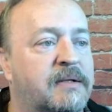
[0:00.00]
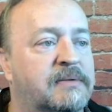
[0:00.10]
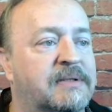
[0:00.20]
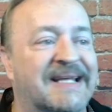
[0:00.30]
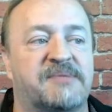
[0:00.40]

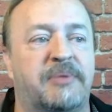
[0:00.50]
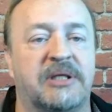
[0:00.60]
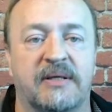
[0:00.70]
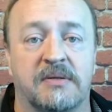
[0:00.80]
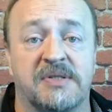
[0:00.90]
less
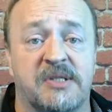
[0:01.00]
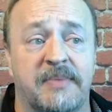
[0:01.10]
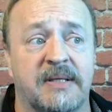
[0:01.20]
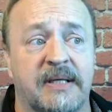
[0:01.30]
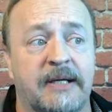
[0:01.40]
political
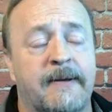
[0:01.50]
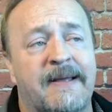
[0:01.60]
stability.